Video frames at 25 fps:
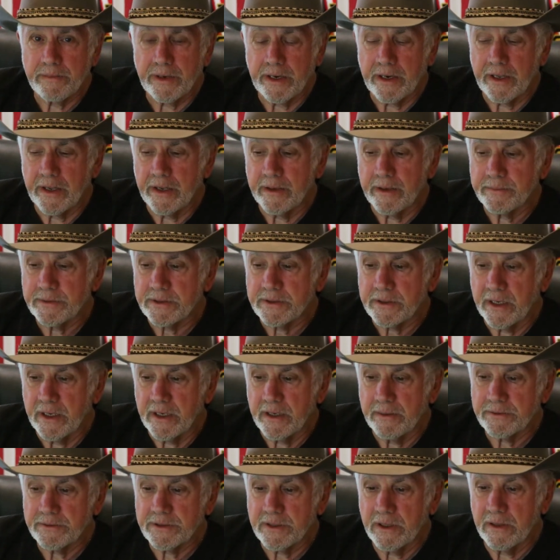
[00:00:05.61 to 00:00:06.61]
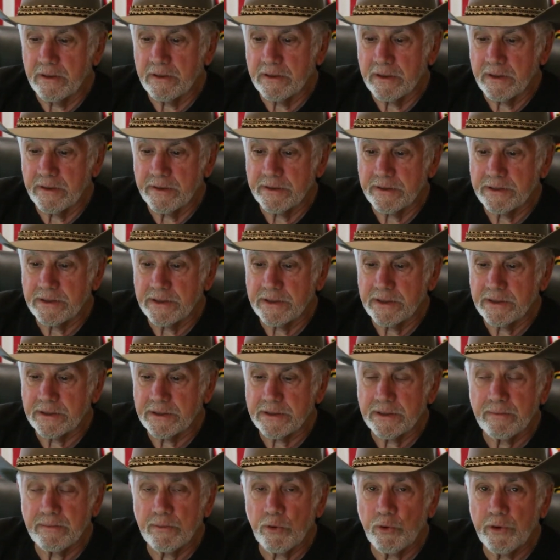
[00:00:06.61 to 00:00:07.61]
My name is Gabe Zolna. This
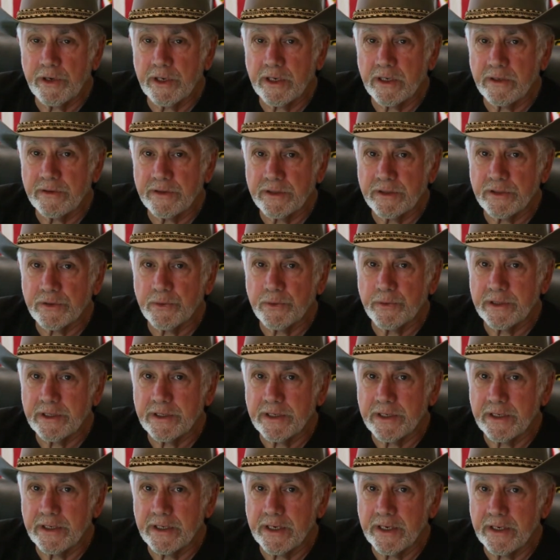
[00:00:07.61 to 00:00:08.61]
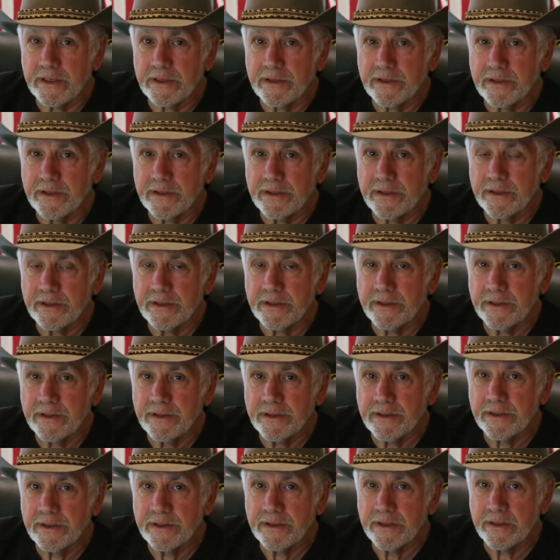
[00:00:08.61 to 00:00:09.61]
is the morning of the 29th
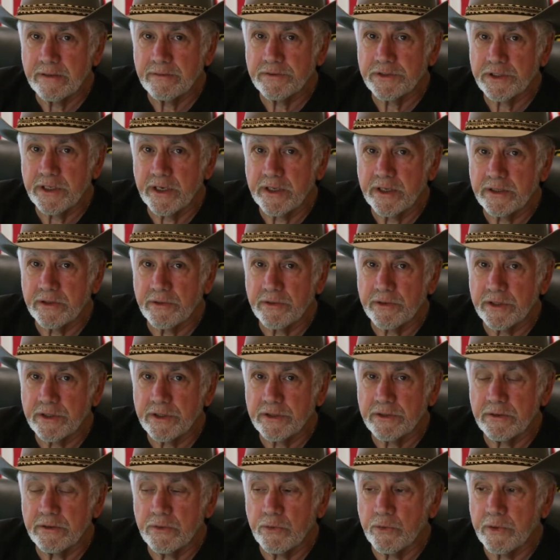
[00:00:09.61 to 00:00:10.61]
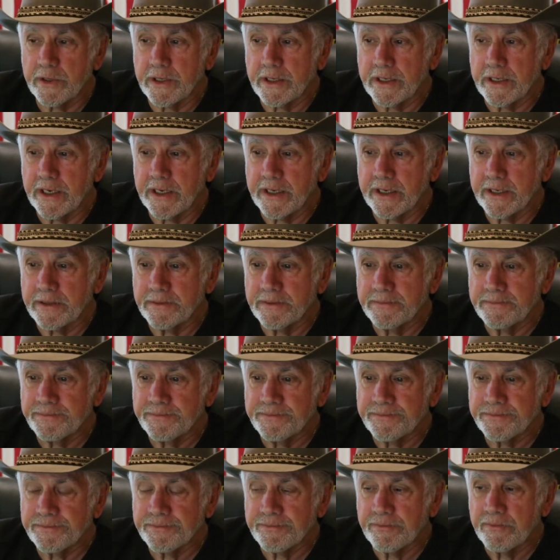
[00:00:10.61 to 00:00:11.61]
of January 2019.
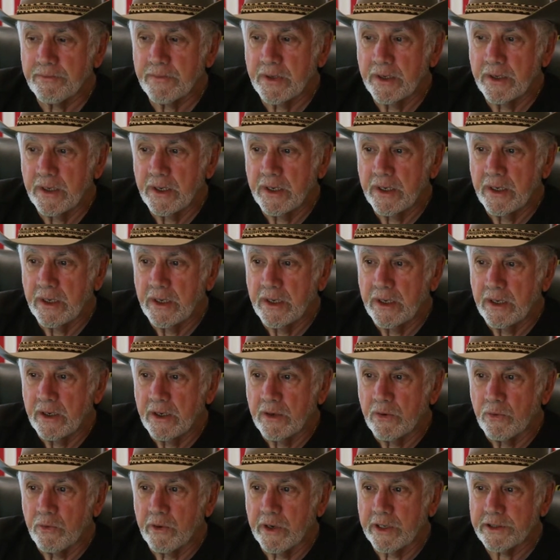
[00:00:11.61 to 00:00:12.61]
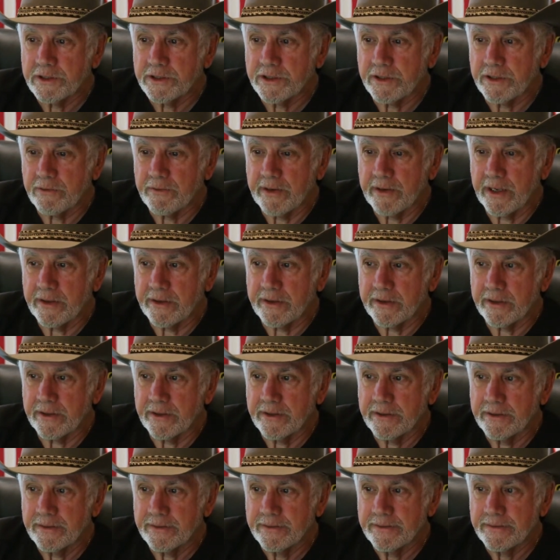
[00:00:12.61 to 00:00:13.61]
Watched a
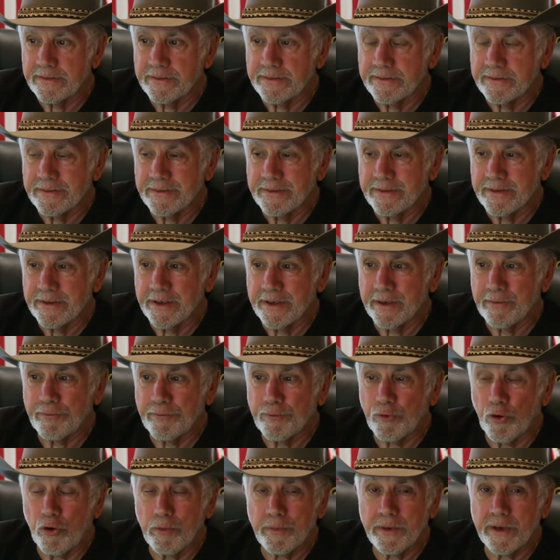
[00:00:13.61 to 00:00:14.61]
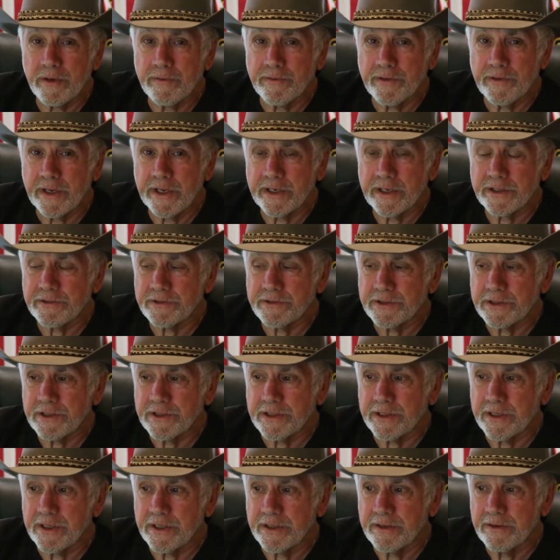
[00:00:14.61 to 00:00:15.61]
rather informative and
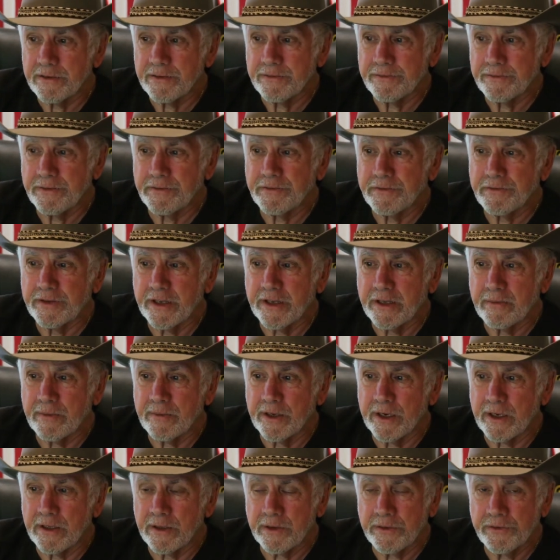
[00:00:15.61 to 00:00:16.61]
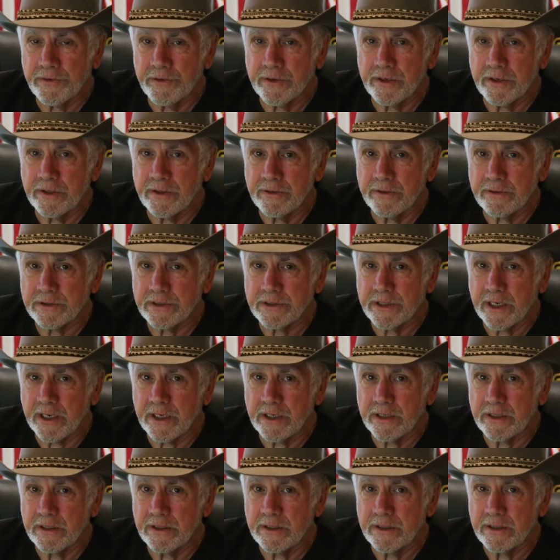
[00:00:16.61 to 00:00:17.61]
interesting 15 minute and 32
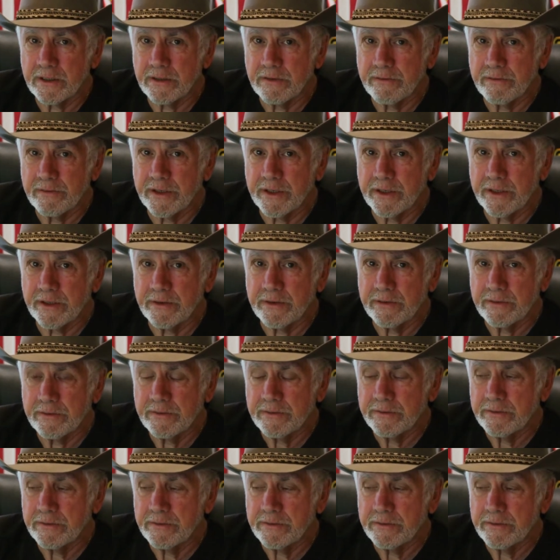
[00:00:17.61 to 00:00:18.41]
second video.